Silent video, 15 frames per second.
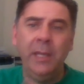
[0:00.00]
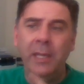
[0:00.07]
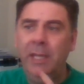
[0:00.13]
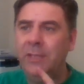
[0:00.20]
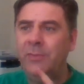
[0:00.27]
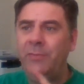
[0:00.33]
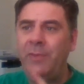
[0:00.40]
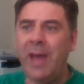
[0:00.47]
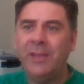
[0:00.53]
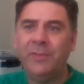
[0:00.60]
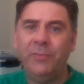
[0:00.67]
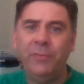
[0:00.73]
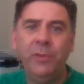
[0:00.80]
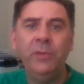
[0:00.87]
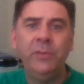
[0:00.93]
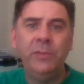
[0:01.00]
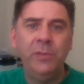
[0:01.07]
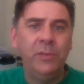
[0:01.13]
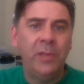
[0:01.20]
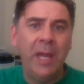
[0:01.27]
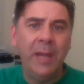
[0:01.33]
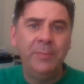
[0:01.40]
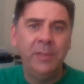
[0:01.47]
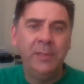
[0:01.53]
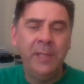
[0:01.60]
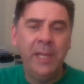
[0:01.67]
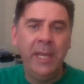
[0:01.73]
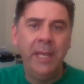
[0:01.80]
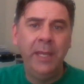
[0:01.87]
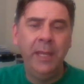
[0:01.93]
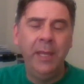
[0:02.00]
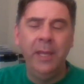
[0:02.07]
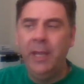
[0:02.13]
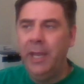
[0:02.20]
he eats fast food 2 times a day,